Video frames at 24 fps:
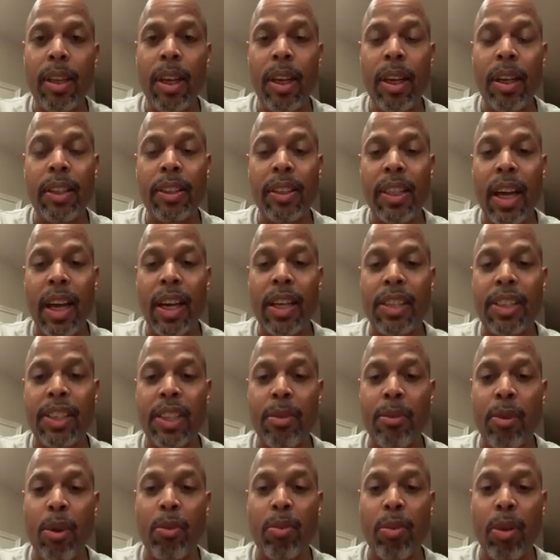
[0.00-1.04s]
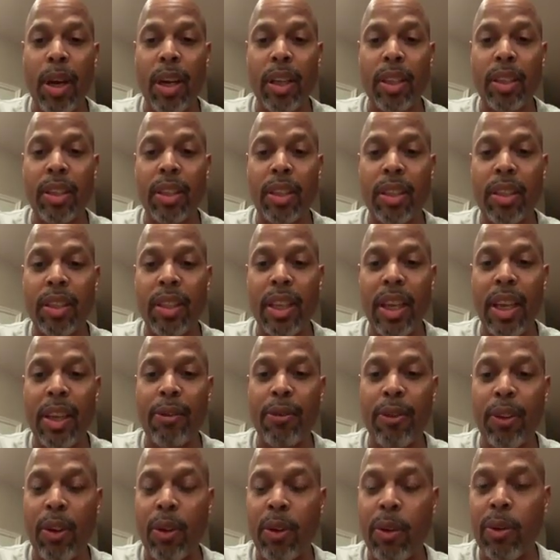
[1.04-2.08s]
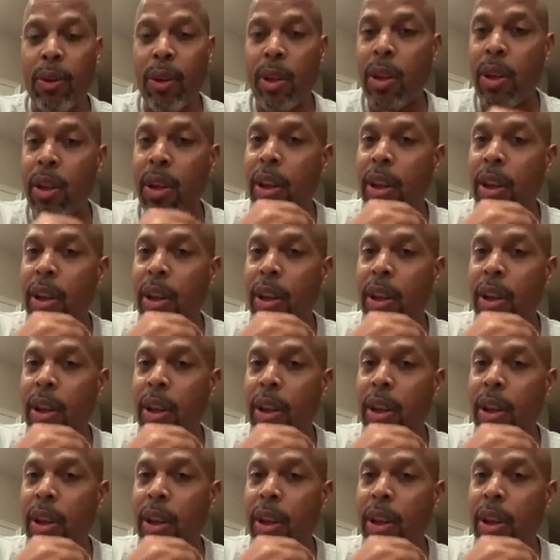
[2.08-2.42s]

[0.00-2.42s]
uh, non-GMO products, hay float,